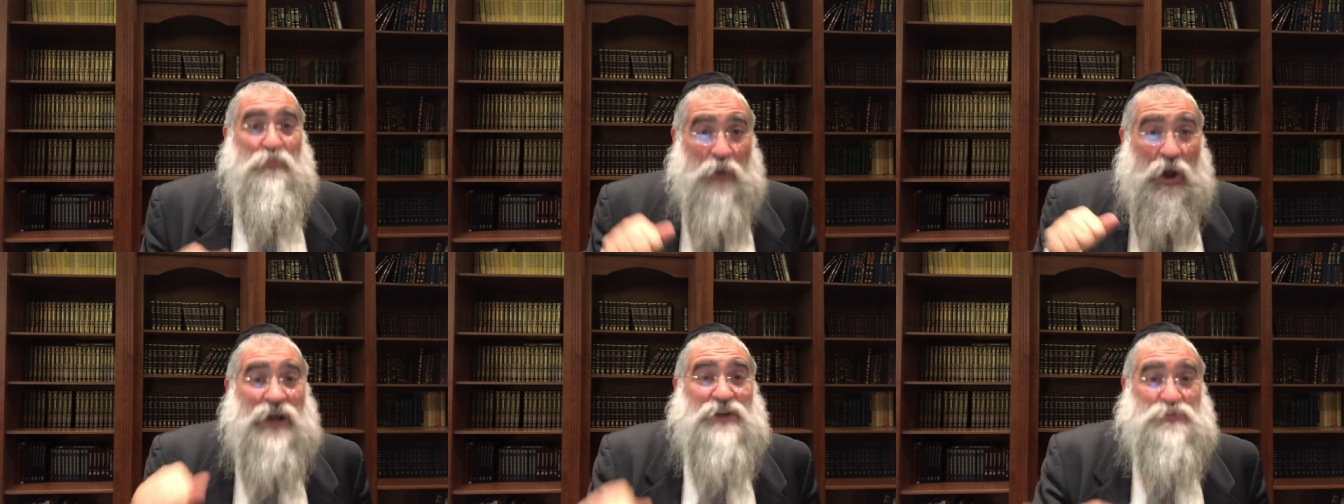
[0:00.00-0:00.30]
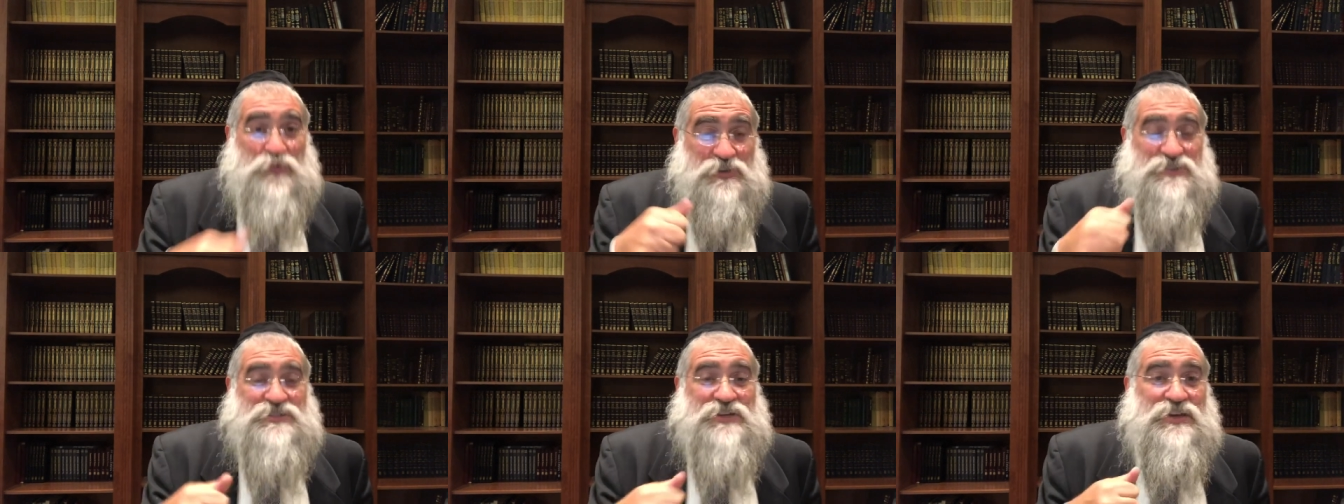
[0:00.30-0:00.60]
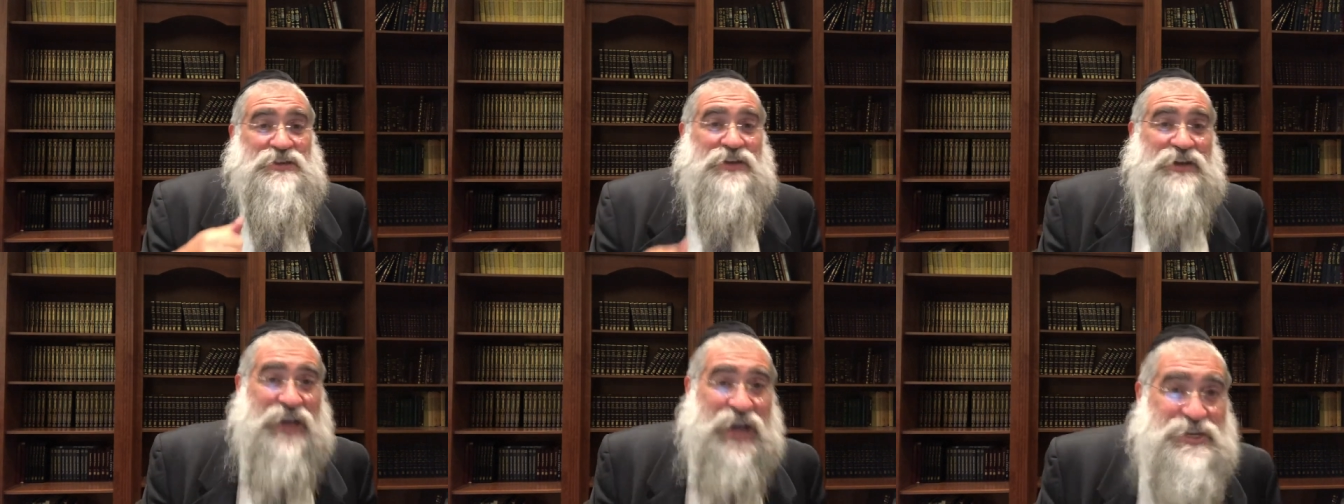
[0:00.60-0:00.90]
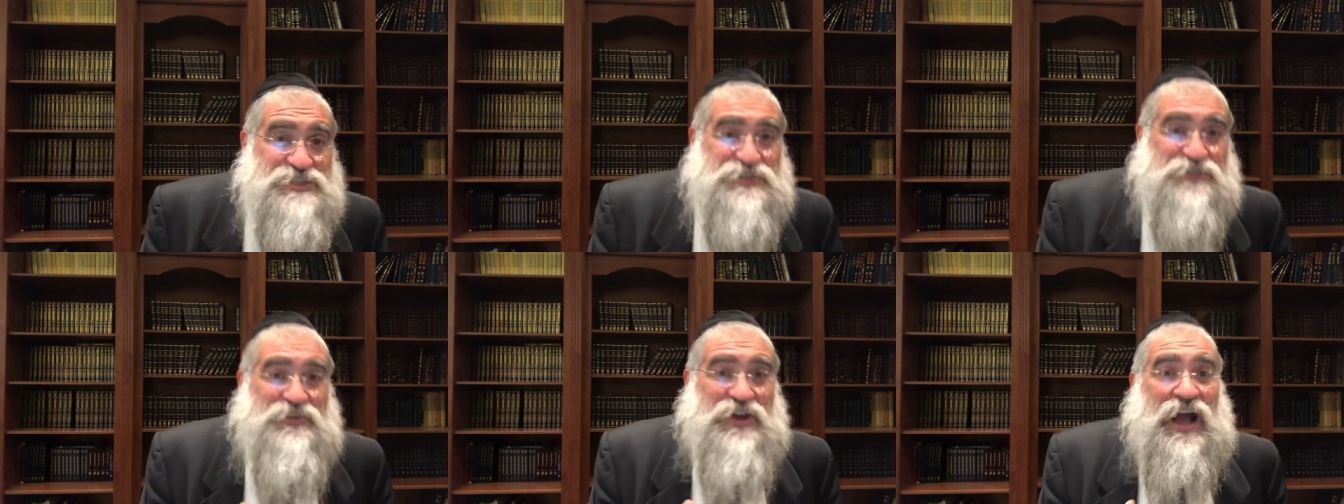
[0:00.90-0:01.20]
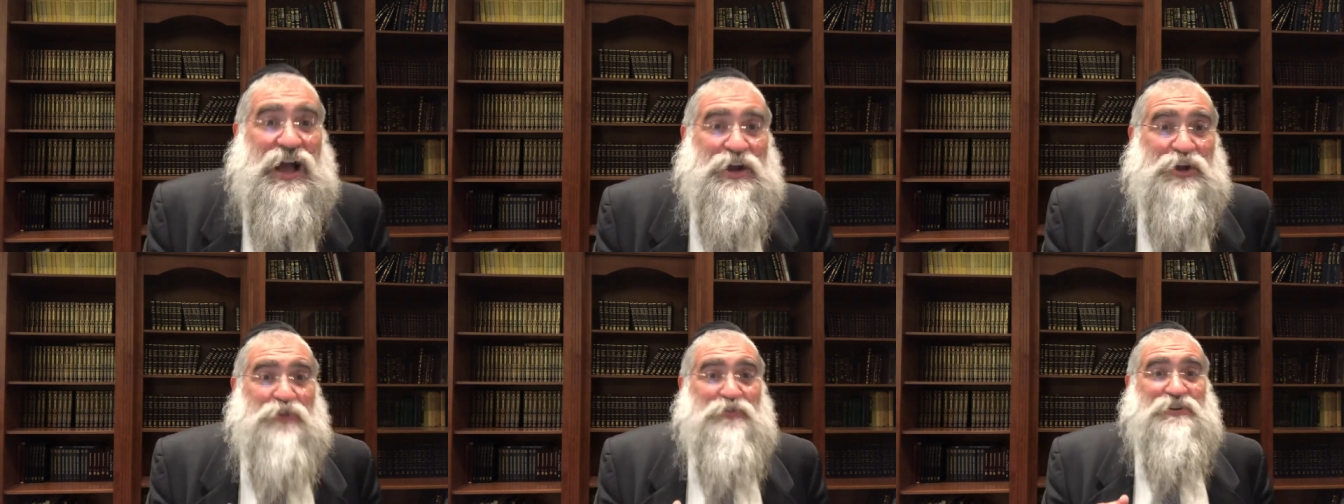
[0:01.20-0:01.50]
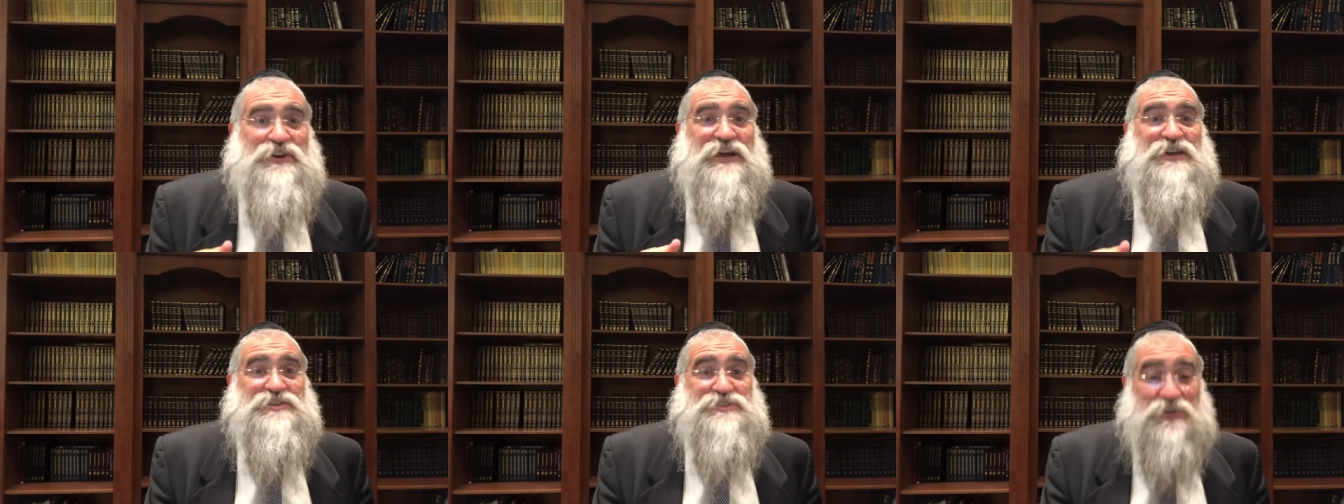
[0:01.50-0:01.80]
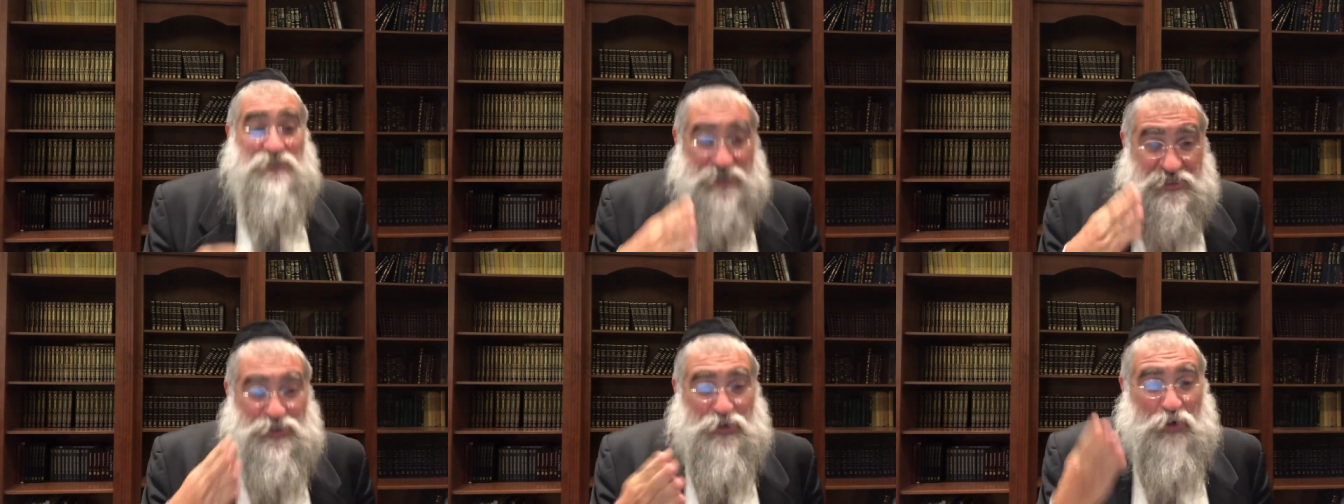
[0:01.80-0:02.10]
as we see in the case of Yaakov and
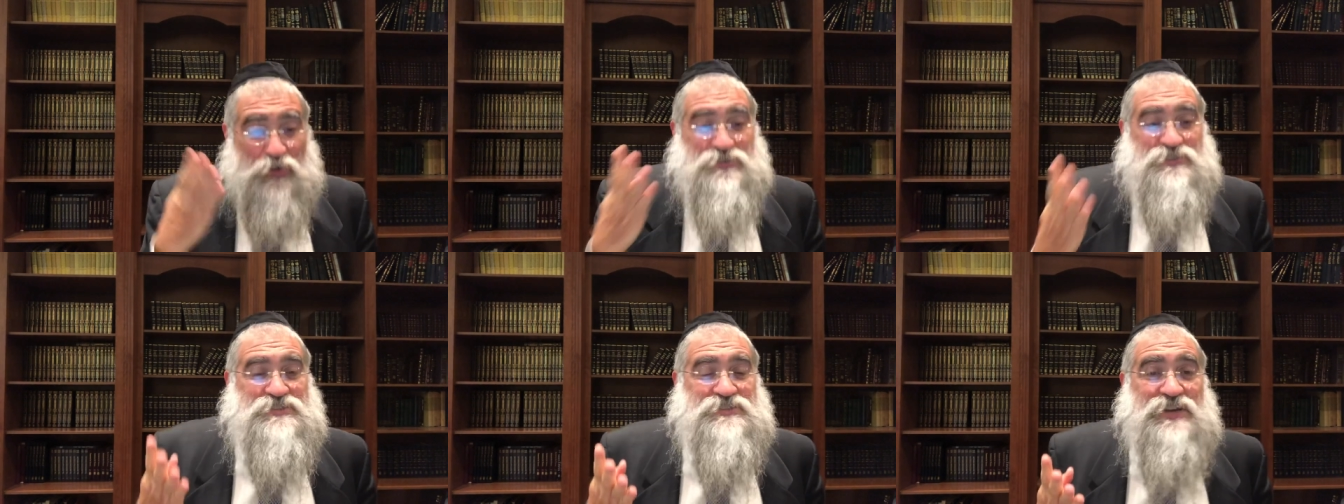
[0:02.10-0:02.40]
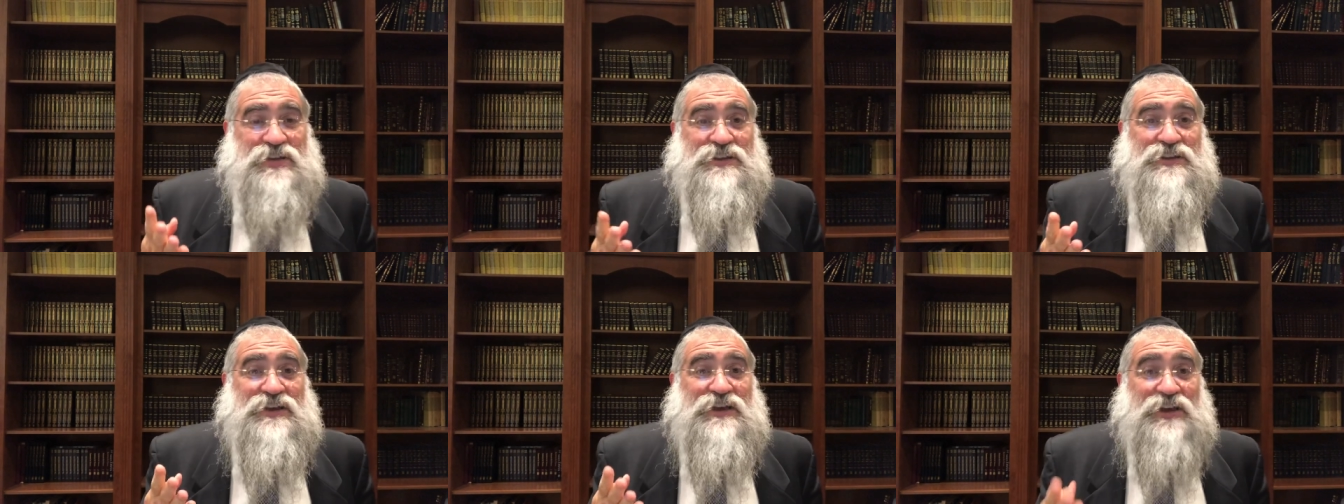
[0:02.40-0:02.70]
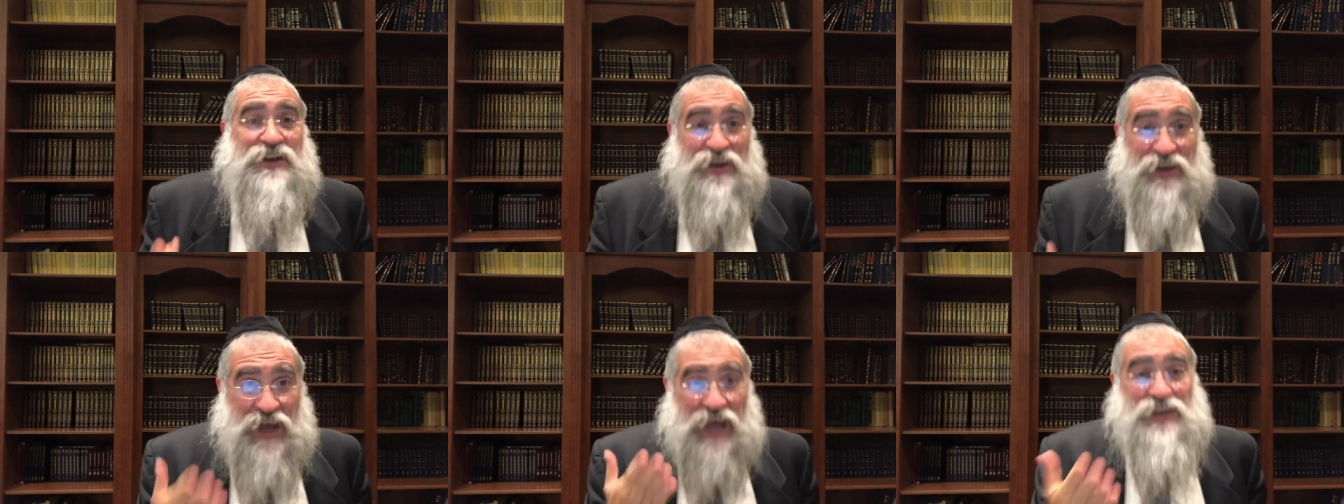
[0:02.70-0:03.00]
Esav, it's called stealing,